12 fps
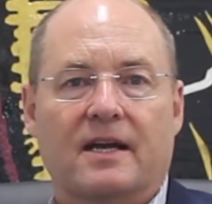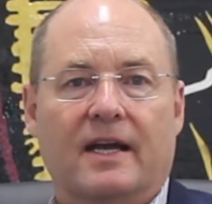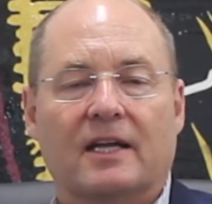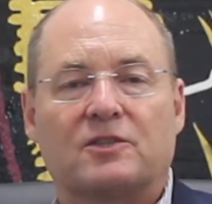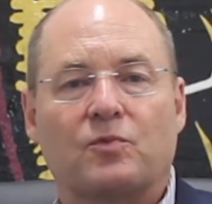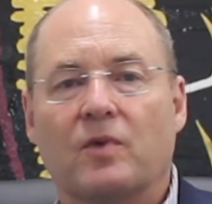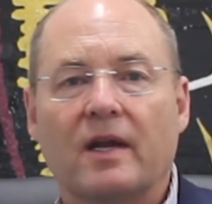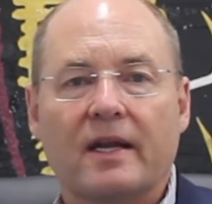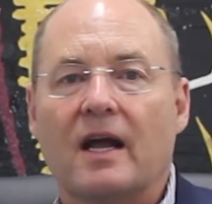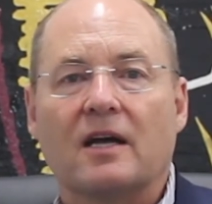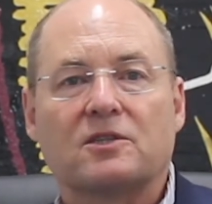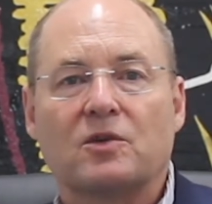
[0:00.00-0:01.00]
It's really
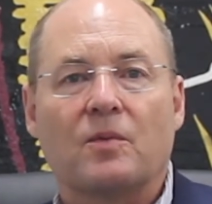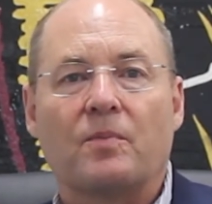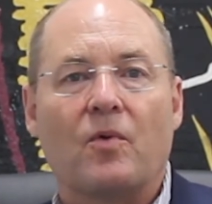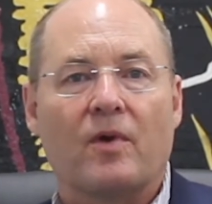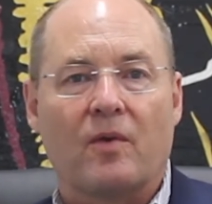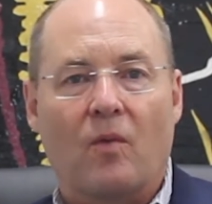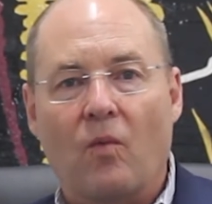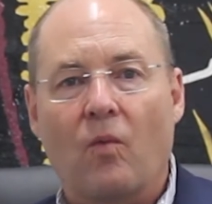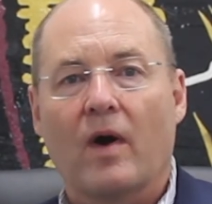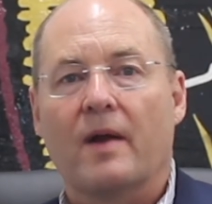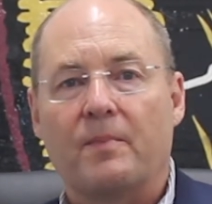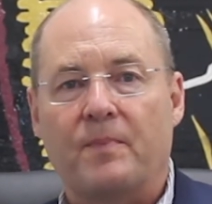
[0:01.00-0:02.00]
not so important
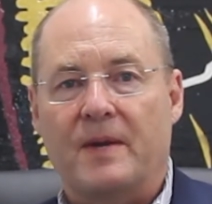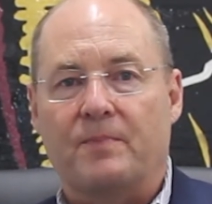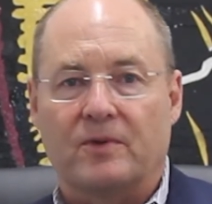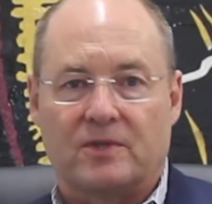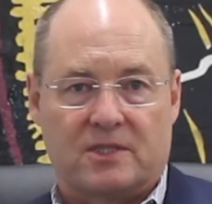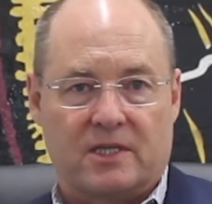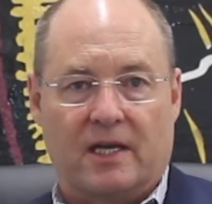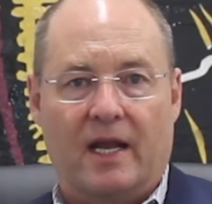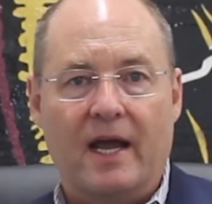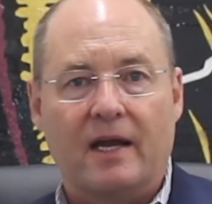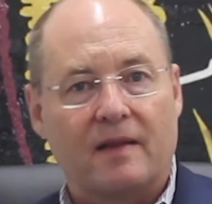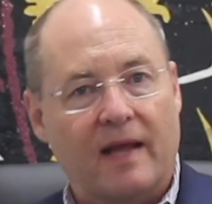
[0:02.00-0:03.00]
what people
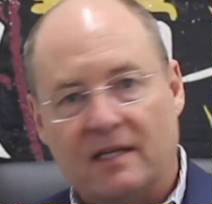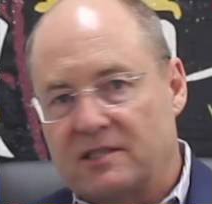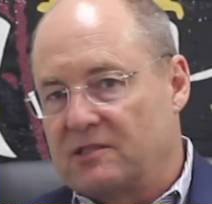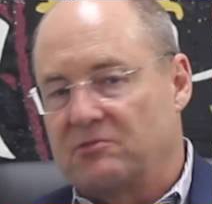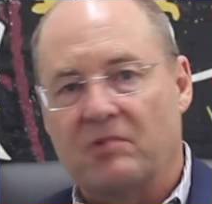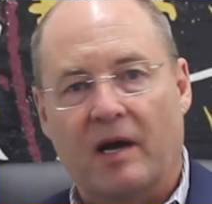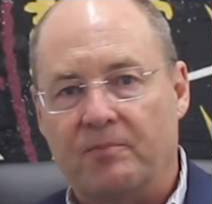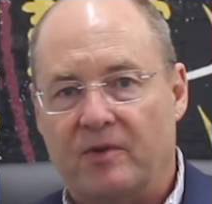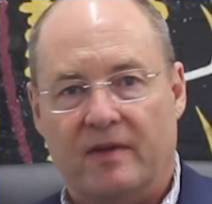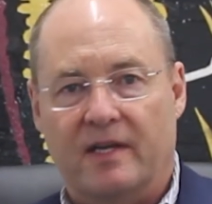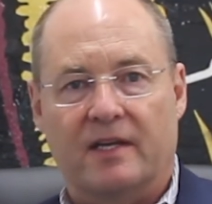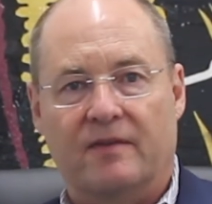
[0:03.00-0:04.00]
select. That's up to
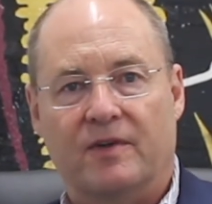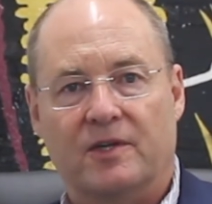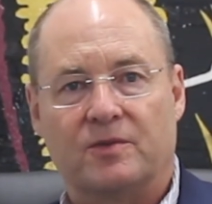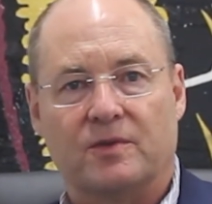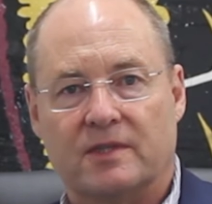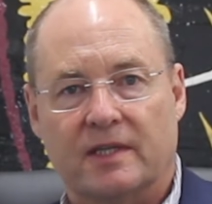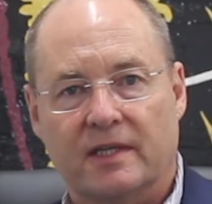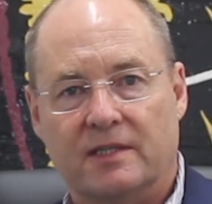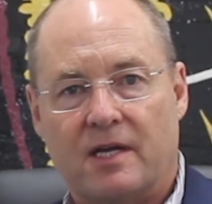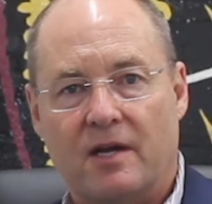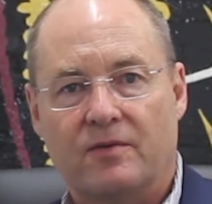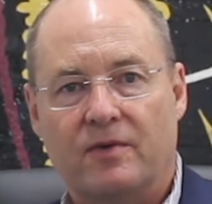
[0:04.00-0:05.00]
the individuals in
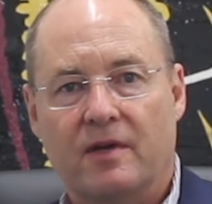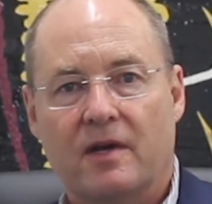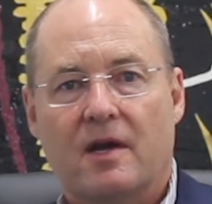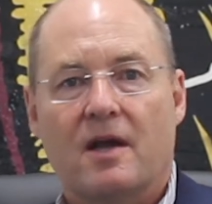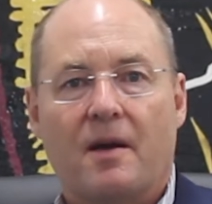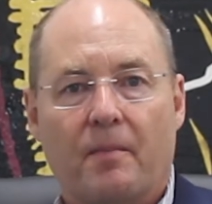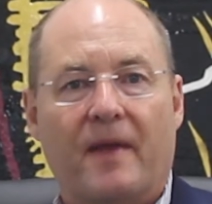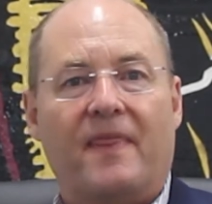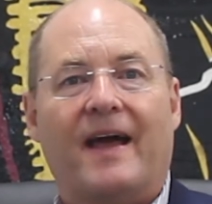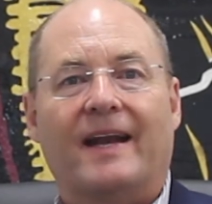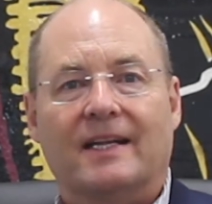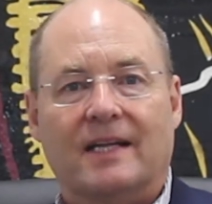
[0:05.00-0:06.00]
each country, but
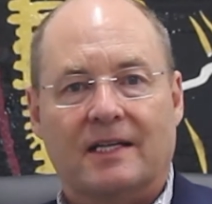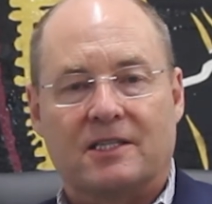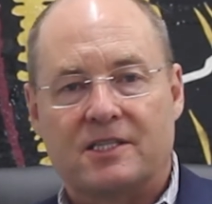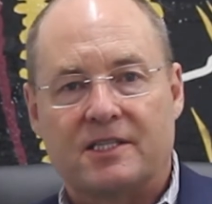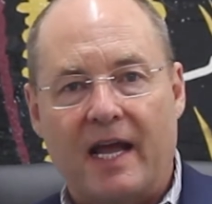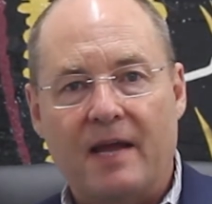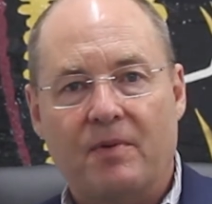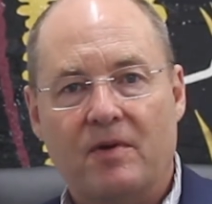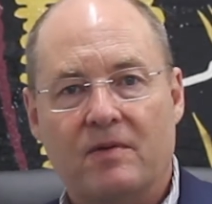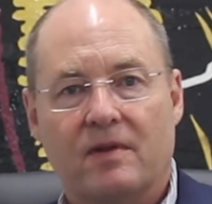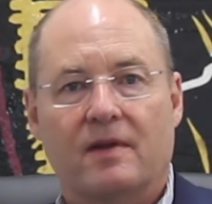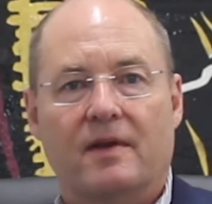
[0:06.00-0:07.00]
that it is
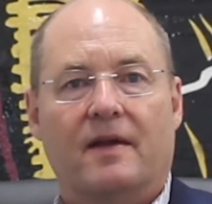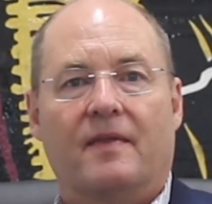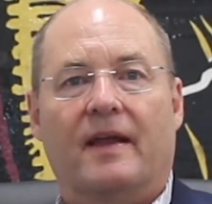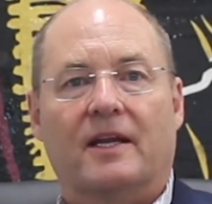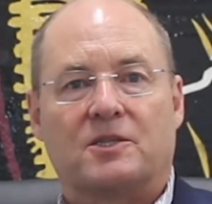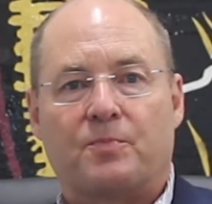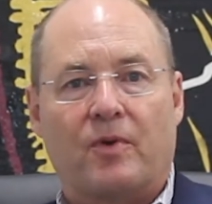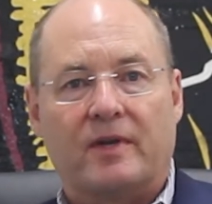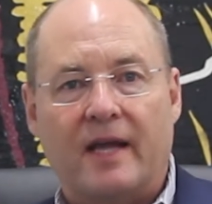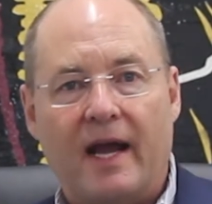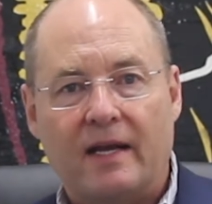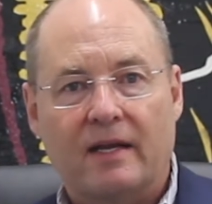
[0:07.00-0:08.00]
stable, that it's
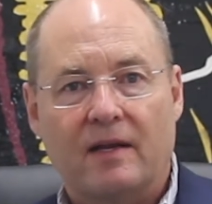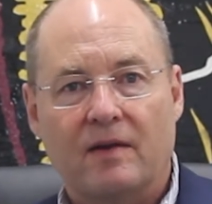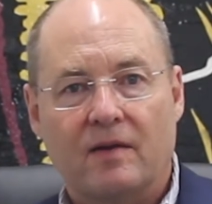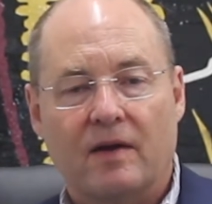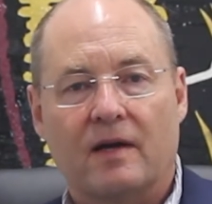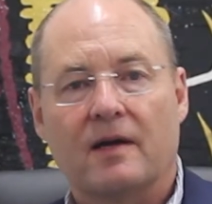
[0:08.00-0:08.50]
protected